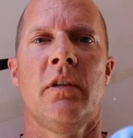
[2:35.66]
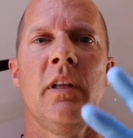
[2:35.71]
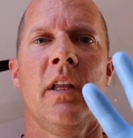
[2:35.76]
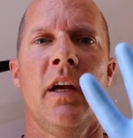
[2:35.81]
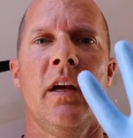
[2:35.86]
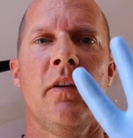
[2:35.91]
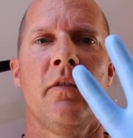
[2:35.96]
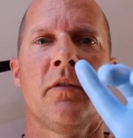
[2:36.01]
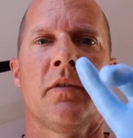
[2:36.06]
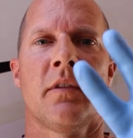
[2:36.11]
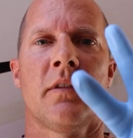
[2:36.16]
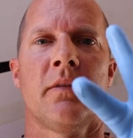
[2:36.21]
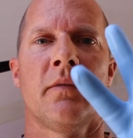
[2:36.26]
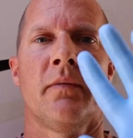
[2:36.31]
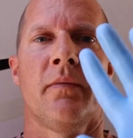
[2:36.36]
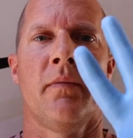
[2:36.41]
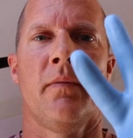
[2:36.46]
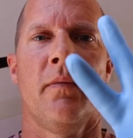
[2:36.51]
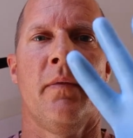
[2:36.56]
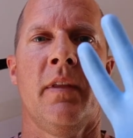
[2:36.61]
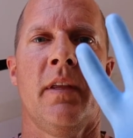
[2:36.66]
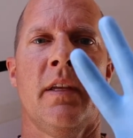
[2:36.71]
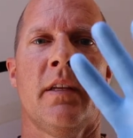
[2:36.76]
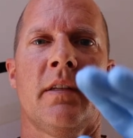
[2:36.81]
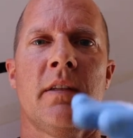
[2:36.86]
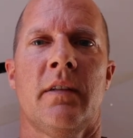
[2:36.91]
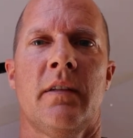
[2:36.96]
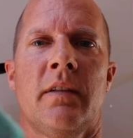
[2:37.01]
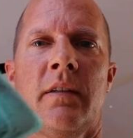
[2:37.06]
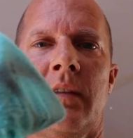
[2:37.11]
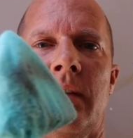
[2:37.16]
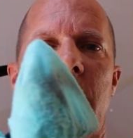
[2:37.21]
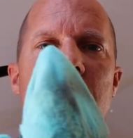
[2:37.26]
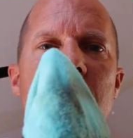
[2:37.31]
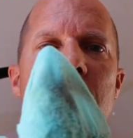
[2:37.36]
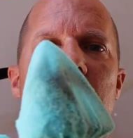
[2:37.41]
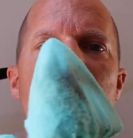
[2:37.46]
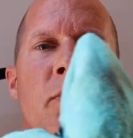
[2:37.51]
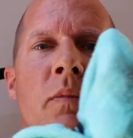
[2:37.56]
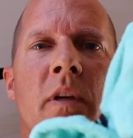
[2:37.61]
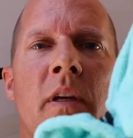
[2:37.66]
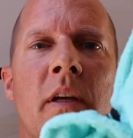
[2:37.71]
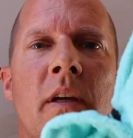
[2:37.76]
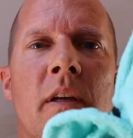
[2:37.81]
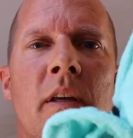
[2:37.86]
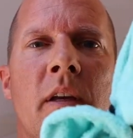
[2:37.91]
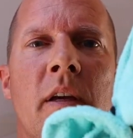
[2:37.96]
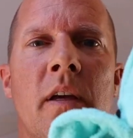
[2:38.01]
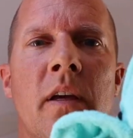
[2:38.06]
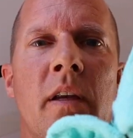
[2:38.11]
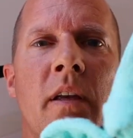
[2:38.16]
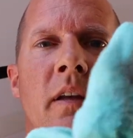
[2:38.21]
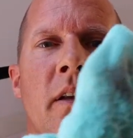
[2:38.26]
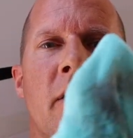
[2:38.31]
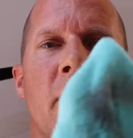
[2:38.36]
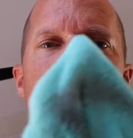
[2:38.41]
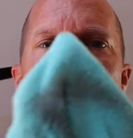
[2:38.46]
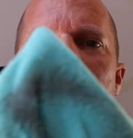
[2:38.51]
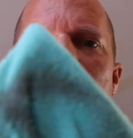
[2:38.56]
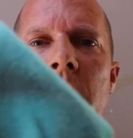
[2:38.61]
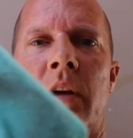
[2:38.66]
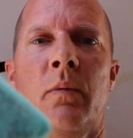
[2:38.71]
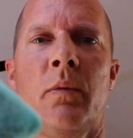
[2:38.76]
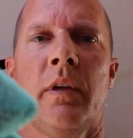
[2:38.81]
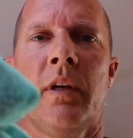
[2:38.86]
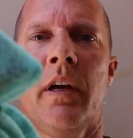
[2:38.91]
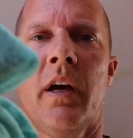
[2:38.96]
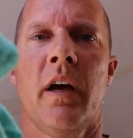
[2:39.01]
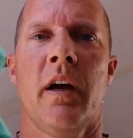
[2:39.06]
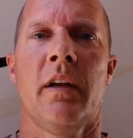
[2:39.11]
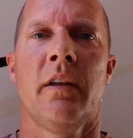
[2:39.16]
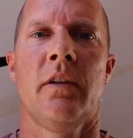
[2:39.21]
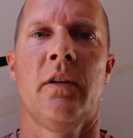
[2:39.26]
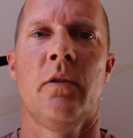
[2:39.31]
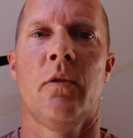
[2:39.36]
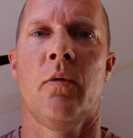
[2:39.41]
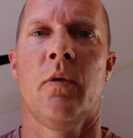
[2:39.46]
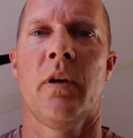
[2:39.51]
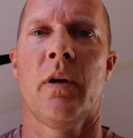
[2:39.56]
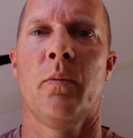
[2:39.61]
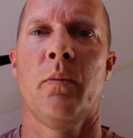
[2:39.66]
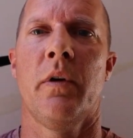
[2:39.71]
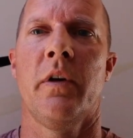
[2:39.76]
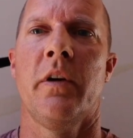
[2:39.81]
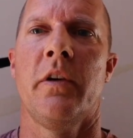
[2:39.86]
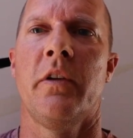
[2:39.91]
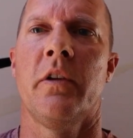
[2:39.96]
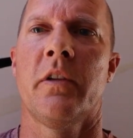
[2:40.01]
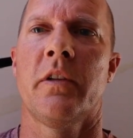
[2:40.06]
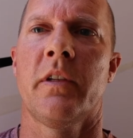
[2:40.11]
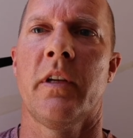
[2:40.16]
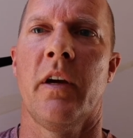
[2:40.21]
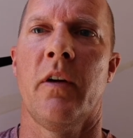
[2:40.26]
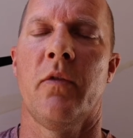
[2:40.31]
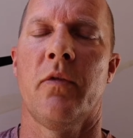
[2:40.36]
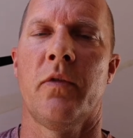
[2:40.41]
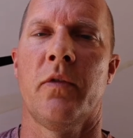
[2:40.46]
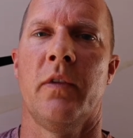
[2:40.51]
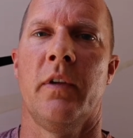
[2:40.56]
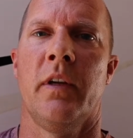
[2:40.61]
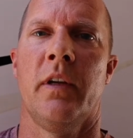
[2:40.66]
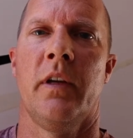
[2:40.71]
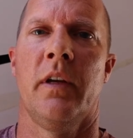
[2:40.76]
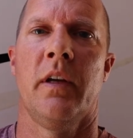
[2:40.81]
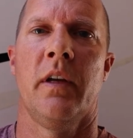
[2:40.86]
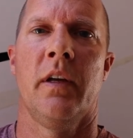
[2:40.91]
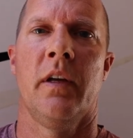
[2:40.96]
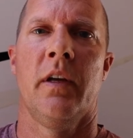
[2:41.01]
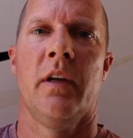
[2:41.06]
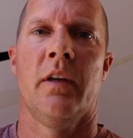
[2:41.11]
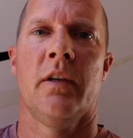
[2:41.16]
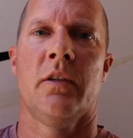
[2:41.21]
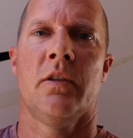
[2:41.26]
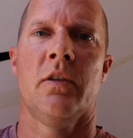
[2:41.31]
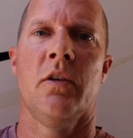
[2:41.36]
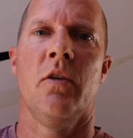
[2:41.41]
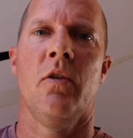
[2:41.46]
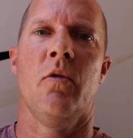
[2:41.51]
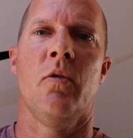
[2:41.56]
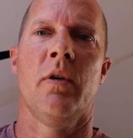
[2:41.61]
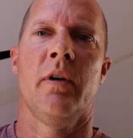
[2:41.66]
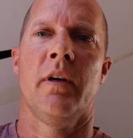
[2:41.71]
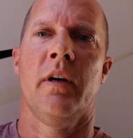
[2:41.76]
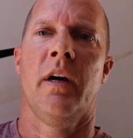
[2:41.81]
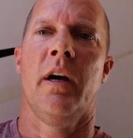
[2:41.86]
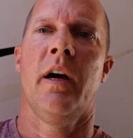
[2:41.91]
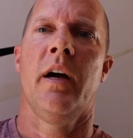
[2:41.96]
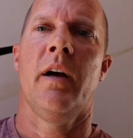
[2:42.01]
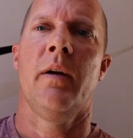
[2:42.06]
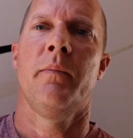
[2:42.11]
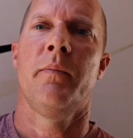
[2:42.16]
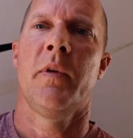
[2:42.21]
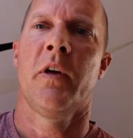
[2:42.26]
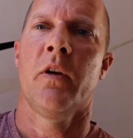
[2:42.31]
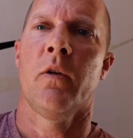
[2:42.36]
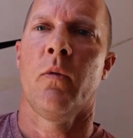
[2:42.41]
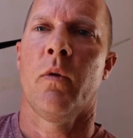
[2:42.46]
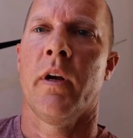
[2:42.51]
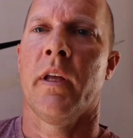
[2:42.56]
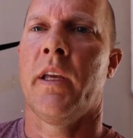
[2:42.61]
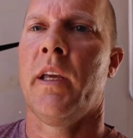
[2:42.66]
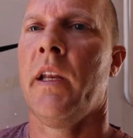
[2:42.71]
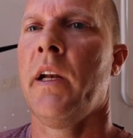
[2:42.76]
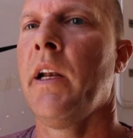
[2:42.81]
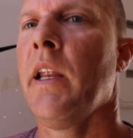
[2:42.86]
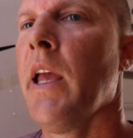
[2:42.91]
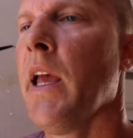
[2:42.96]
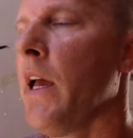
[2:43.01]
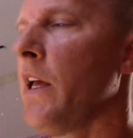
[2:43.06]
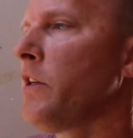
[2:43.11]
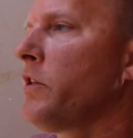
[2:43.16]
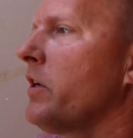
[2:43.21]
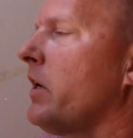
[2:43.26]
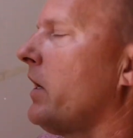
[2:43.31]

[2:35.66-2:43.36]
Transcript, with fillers: gloves. This steam can get incredibly hot and you don't want to burn yourself. So um, you're going to want to get an edge